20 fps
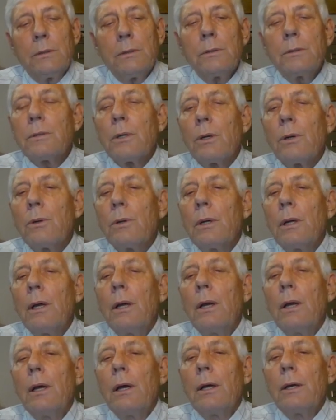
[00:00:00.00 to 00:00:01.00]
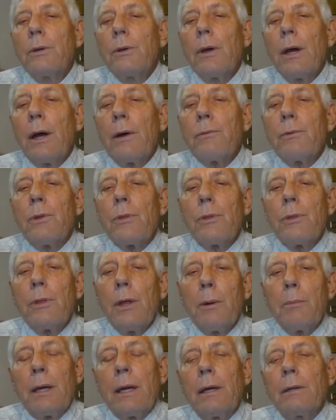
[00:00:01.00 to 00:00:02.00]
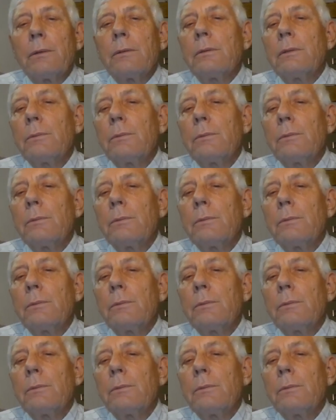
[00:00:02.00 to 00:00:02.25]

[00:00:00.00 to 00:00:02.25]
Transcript: So you have the man,